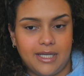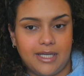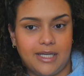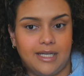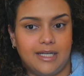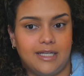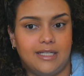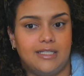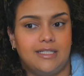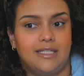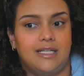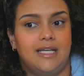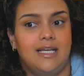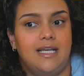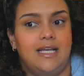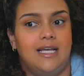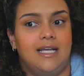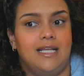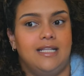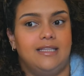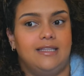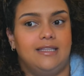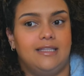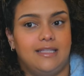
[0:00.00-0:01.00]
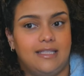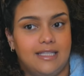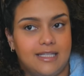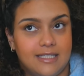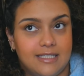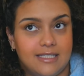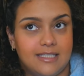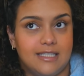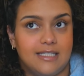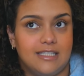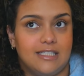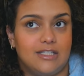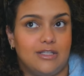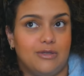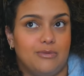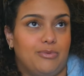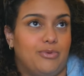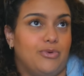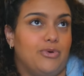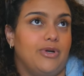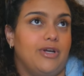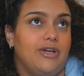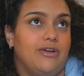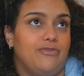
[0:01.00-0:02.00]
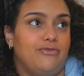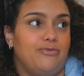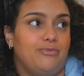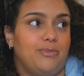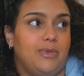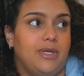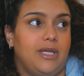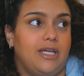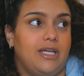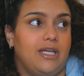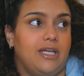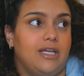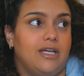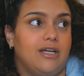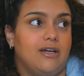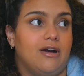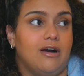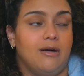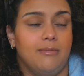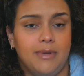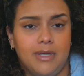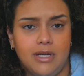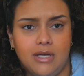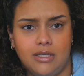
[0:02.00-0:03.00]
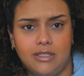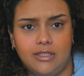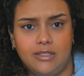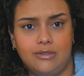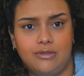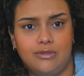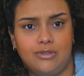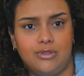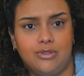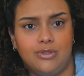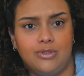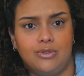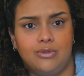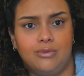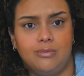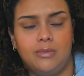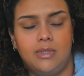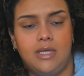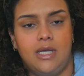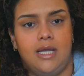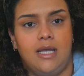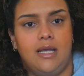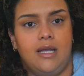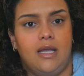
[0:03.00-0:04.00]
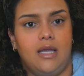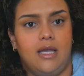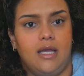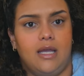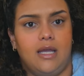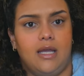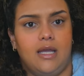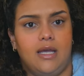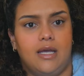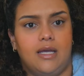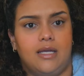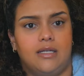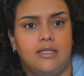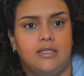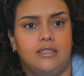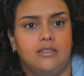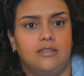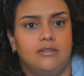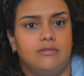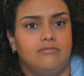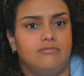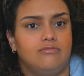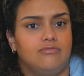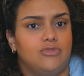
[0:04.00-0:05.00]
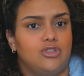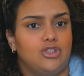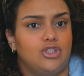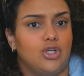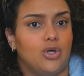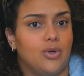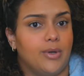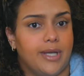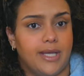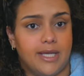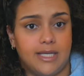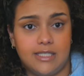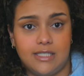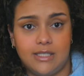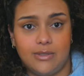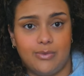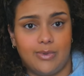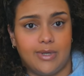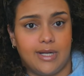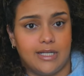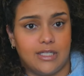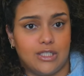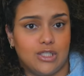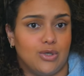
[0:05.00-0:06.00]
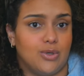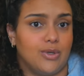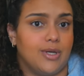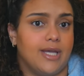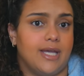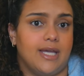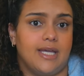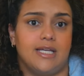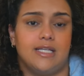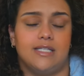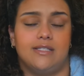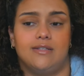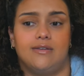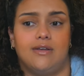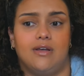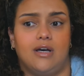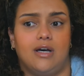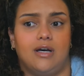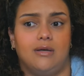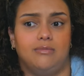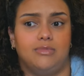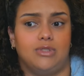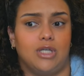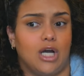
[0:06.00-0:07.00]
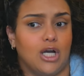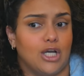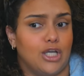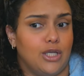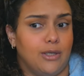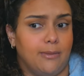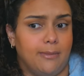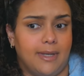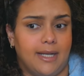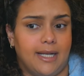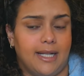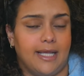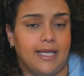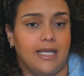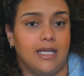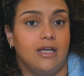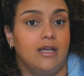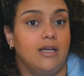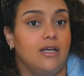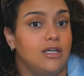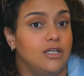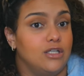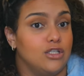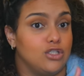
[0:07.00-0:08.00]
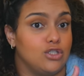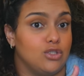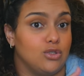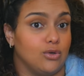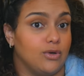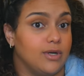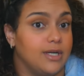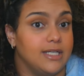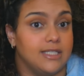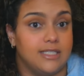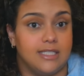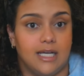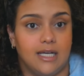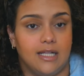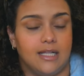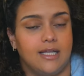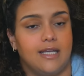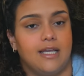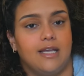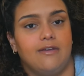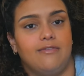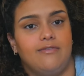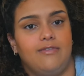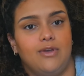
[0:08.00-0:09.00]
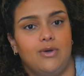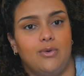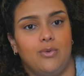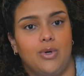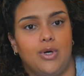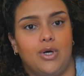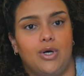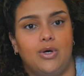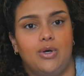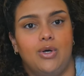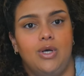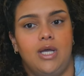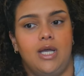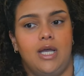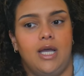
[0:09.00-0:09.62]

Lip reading: And this is the point of me coming on YouTube and showcasing what I showcase, documenting, storytelling, if you will,